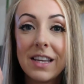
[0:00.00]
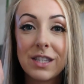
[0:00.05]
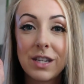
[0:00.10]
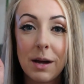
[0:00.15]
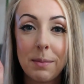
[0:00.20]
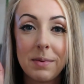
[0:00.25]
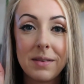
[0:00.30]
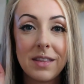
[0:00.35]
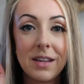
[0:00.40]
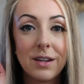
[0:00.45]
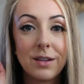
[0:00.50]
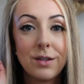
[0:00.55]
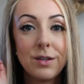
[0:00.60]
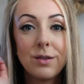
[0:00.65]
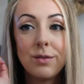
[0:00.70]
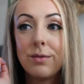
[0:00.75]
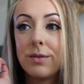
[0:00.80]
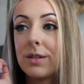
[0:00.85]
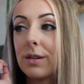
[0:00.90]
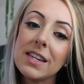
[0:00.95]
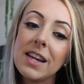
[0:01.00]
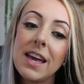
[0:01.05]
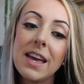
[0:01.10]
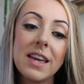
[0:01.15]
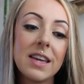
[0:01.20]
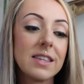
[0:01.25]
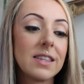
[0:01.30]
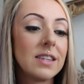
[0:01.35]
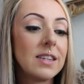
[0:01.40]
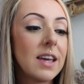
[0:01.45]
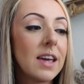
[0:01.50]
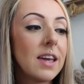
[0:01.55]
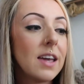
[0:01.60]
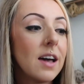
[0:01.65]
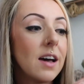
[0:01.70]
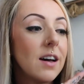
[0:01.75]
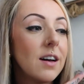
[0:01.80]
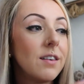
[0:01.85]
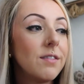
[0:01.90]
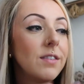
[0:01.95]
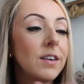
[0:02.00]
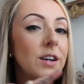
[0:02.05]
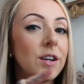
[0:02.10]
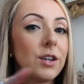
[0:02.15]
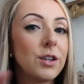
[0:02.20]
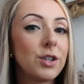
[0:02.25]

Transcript: I stop in there too. Today is a day of